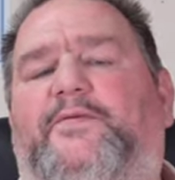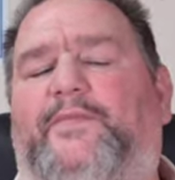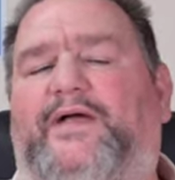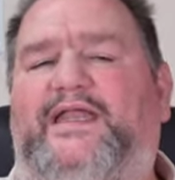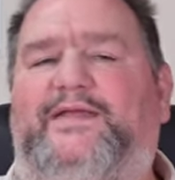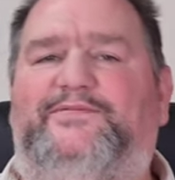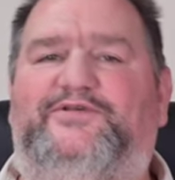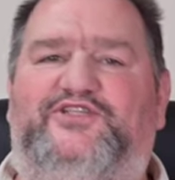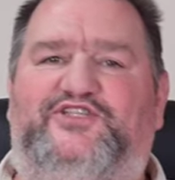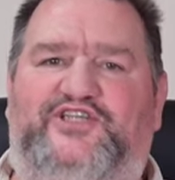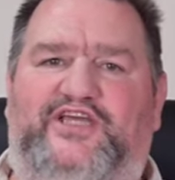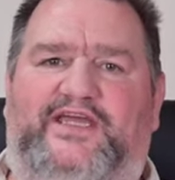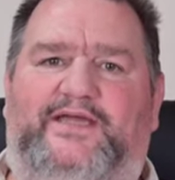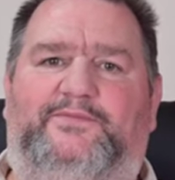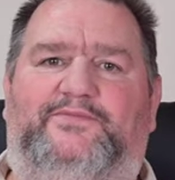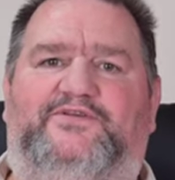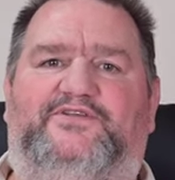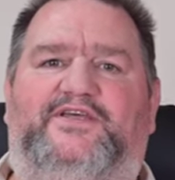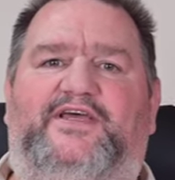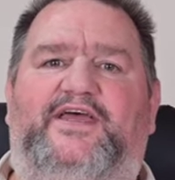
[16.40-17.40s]
my name is
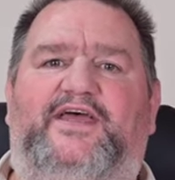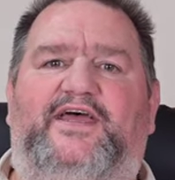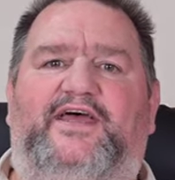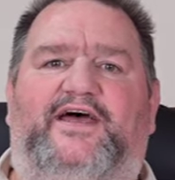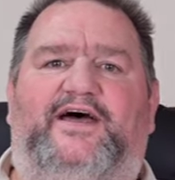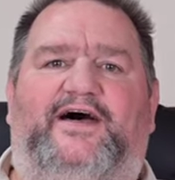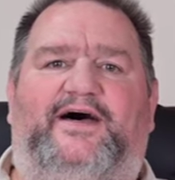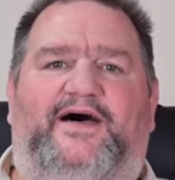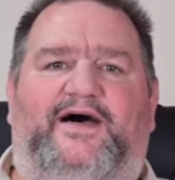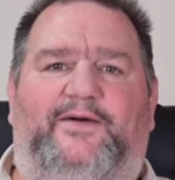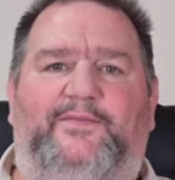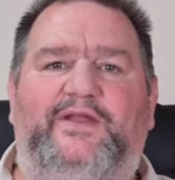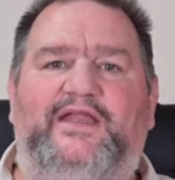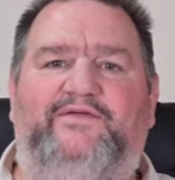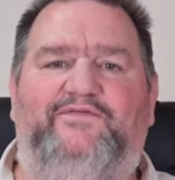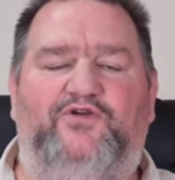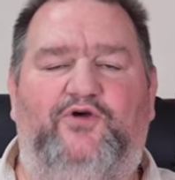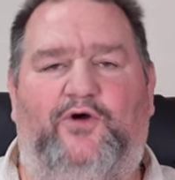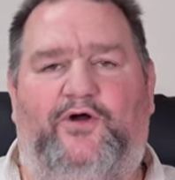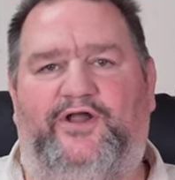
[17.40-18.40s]
James. Uh, many
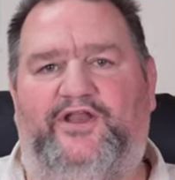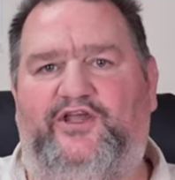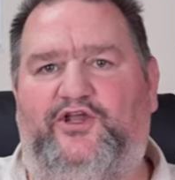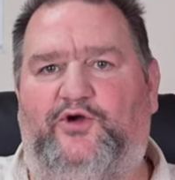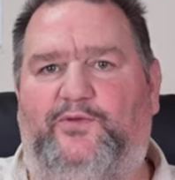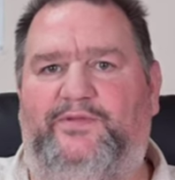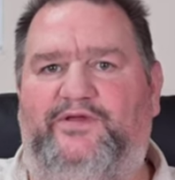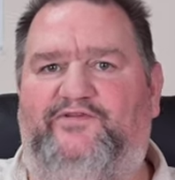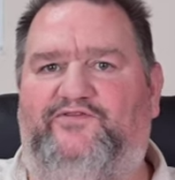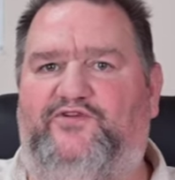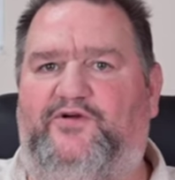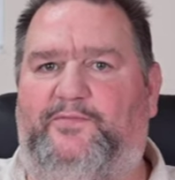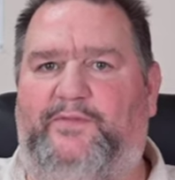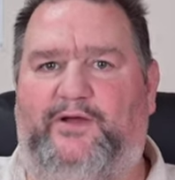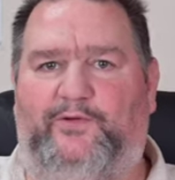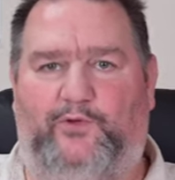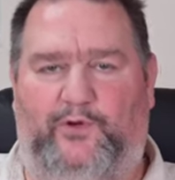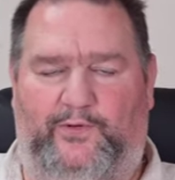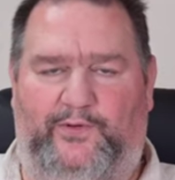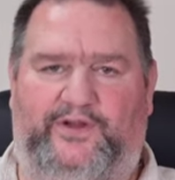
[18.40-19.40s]
of you already know me from my
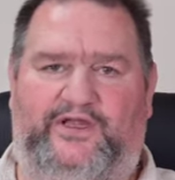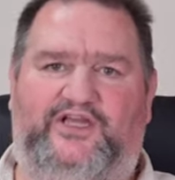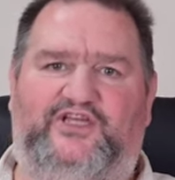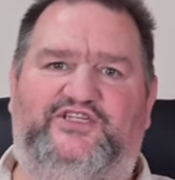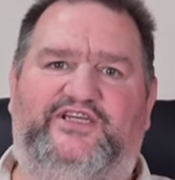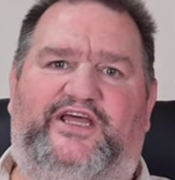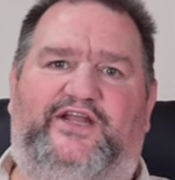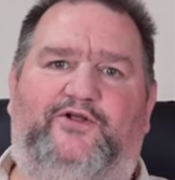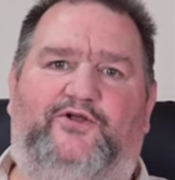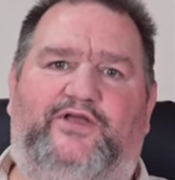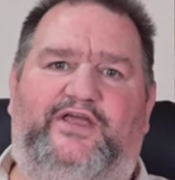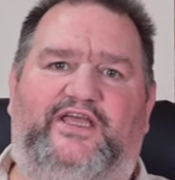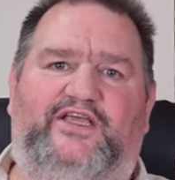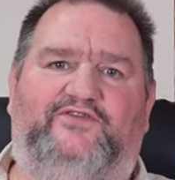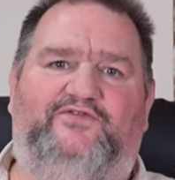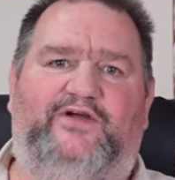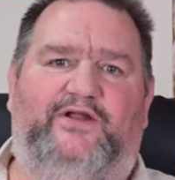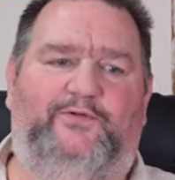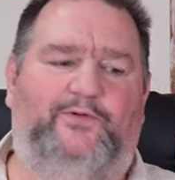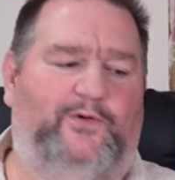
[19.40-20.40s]
woodworking channel, King's
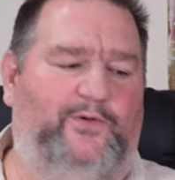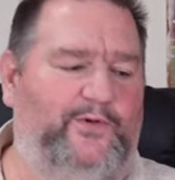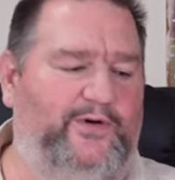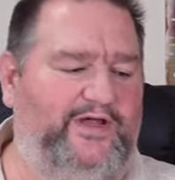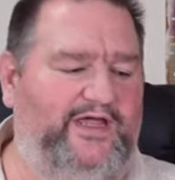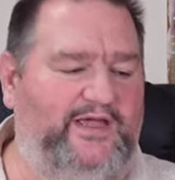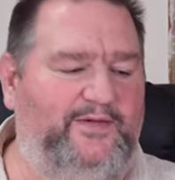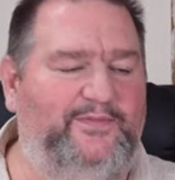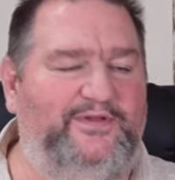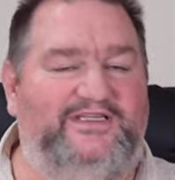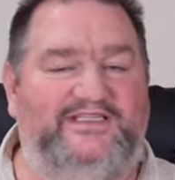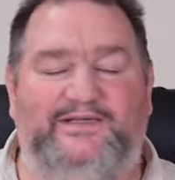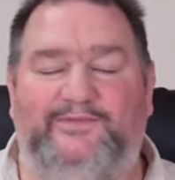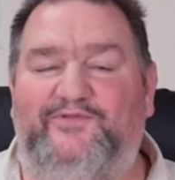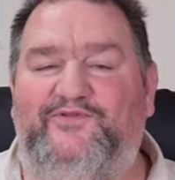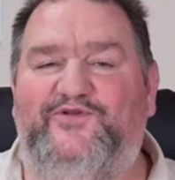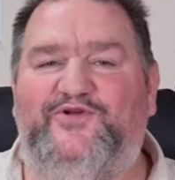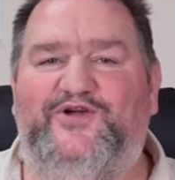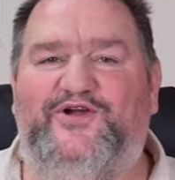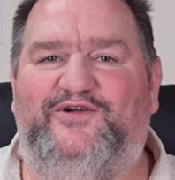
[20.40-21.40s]
Fine Woodworking, but some
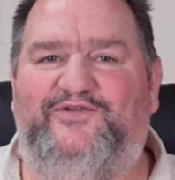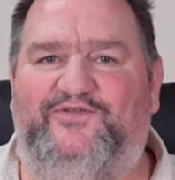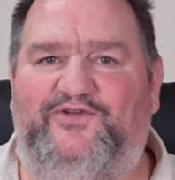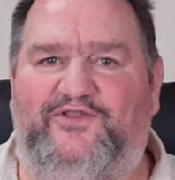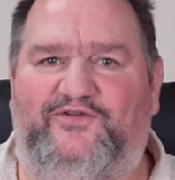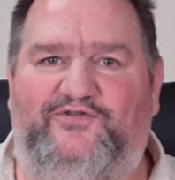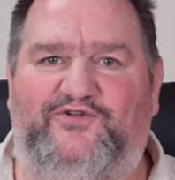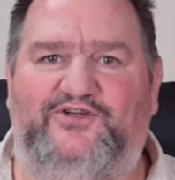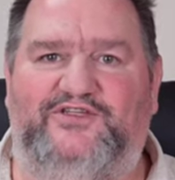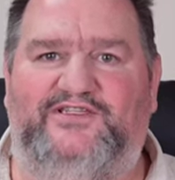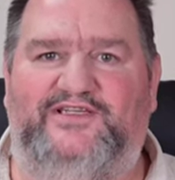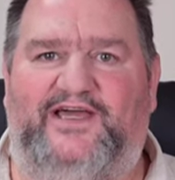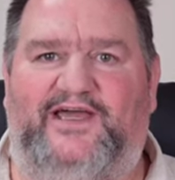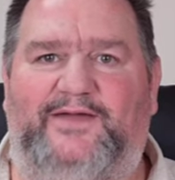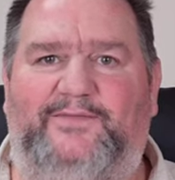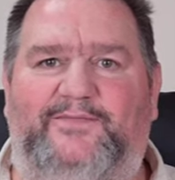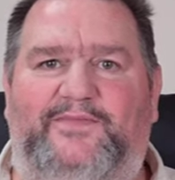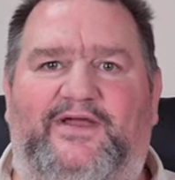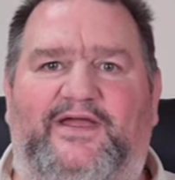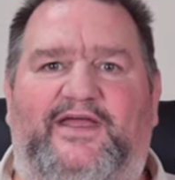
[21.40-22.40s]
of you are here for the first
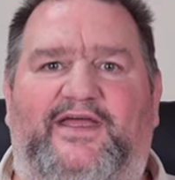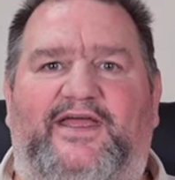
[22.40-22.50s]
time,